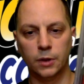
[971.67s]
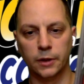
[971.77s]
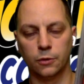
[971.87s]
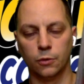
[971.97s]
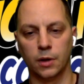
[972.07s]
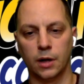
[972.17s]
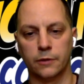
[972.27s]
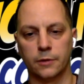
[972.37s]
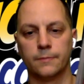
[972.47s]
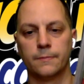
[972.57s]
Really cool
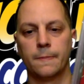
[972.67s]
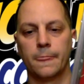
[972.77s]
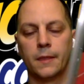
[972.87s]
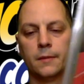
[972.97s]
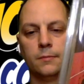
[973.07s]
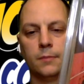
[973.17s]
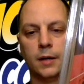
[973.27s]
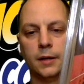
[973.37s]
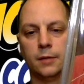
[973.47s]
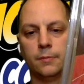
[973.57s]
cover
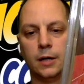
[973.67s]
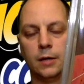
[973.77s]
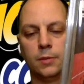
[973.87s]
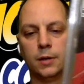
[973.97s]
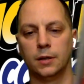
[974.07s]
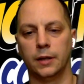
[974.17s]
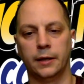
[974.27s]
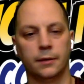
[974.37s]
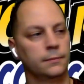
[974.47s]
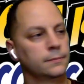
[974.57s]
by Bob
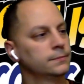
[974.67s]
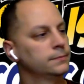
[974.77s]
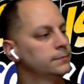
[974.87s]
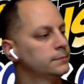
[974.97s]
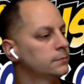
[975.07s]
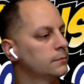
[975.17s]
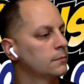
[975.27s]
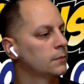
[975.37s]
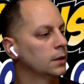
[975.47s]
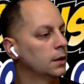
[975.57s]
Layton.
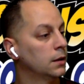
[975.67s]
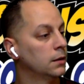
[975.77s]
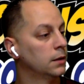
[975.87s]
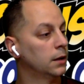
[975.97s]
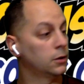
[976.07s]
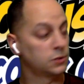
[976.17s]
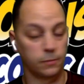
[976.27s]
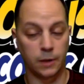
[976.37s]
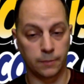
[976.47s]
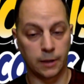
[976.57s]
I
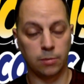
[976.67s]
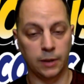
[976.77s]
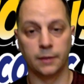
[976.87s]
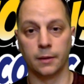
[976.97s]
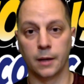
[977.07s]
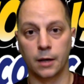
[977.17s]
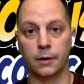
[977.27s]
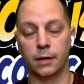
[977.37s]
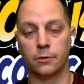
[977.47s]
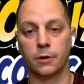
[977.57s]
also met Bob Layton
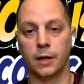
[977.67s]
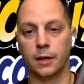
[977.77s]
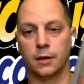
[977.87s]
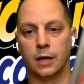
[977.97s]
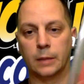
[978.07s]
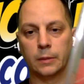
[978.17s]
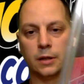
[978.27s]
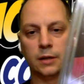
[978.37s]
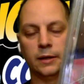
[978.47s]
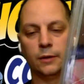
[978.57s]
there at Rhode Island
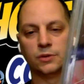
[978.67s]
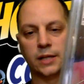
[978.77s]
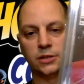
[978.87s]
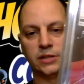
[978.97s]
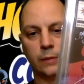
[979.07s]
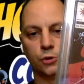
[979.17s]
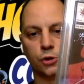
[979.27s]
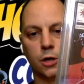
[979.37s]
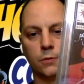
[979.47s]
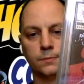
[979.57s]
Comic Con. I think it was that same
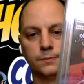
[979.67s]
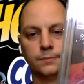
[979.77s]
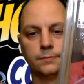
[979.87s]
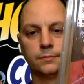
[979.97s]
show